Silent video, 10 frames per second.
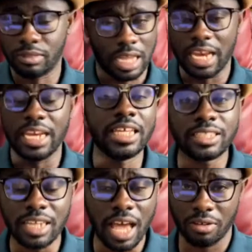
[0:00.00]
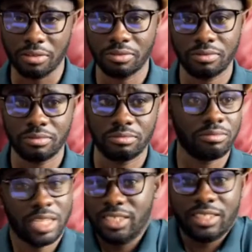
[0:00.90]
At least now,
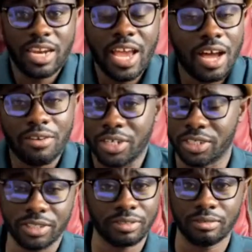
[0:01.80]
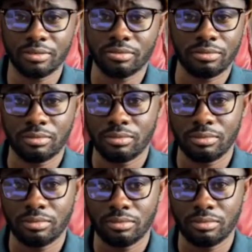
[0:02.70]
it's three hours.
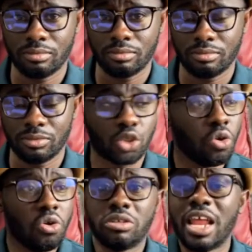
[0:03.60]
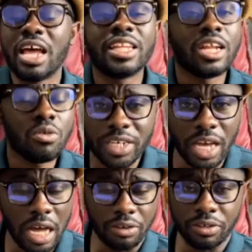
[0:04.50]
So nothing will be
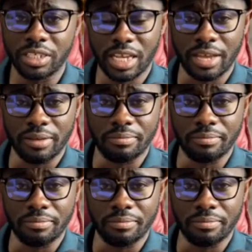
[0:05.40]
done on the time.